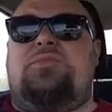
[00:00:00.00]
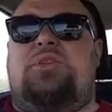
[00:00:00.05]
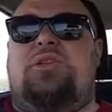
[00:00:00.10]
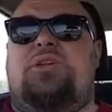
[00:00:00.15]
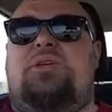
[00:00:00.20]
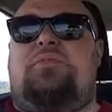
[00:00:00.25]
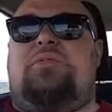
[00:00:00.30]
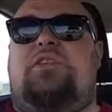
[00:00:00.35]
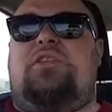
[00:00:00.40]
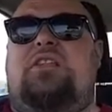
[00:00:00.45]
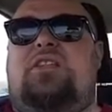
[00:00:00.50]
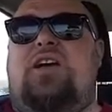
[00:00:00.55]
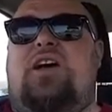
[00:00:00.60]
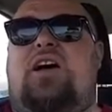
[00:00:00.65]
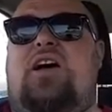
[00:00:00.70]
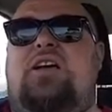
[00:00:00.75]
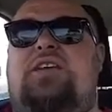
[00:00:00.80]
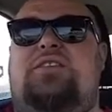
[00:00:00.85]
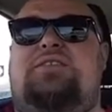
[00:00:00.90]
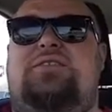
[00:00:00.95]
it'd be
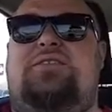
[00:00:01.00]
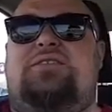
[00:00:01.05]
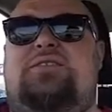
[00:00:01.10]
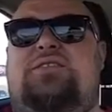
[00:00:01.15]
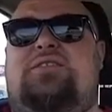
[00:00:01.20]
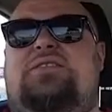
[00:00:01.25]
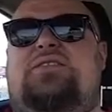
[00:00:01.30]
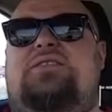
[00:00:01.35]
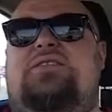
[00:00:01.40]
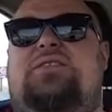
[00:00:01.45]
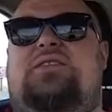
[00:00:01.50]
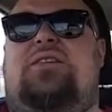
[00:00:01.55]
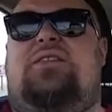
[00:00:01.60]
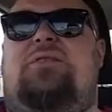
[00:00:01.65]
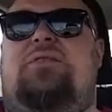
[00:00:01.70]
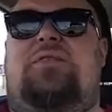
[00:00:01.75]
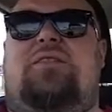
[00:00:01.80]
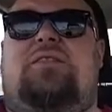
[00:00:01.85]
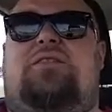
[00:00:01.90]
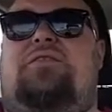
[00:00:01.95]
nice. I
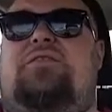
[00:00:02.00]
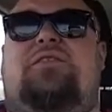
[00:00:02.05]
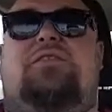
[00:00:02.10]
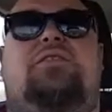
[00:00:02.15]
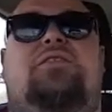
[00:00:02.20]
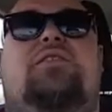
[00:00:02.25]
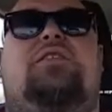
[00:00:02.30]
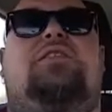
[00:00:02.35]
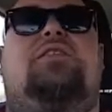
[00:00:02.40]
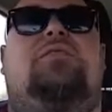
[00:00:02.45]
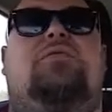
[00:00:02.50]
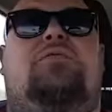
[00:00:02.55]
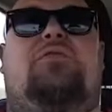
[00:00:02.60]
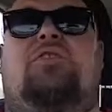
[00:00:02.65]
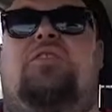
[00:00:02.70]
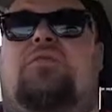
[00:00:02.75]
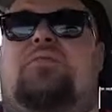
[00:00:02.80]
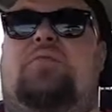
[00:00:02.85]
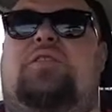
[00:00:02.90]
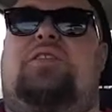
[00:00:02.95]
mean, good looking
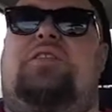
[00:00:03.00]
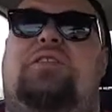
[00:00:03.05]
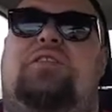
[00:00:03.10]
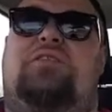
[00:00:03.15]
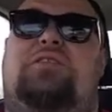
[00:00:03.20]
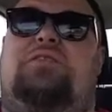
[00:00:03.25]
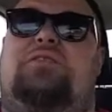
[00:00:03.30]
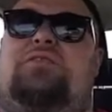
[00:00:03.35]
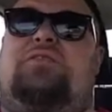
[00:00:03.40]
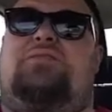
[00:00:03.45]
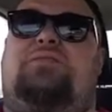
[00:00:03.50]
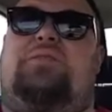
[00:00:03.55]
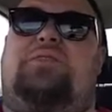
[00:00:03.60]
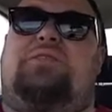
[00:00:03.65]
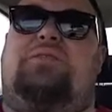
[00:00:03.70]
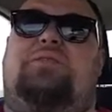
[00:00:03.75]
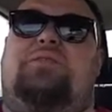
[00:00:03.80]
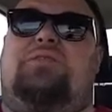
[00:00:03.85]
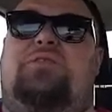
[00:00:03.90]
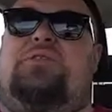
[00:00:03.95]
woman,
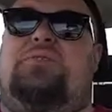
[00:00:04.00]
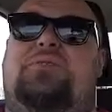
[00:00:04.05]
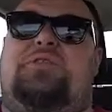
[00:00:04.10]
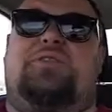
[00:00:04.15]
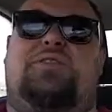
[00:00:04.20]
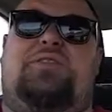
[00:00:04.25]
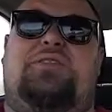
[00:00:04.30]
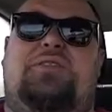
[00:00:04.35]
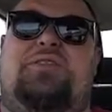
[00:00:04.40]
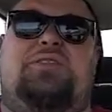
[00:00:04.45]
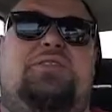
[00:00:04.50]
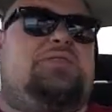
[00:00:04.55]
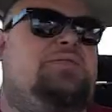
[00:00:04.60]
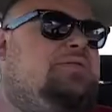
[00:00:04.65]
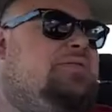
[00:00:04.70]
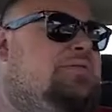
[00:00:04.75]
sweet woman too.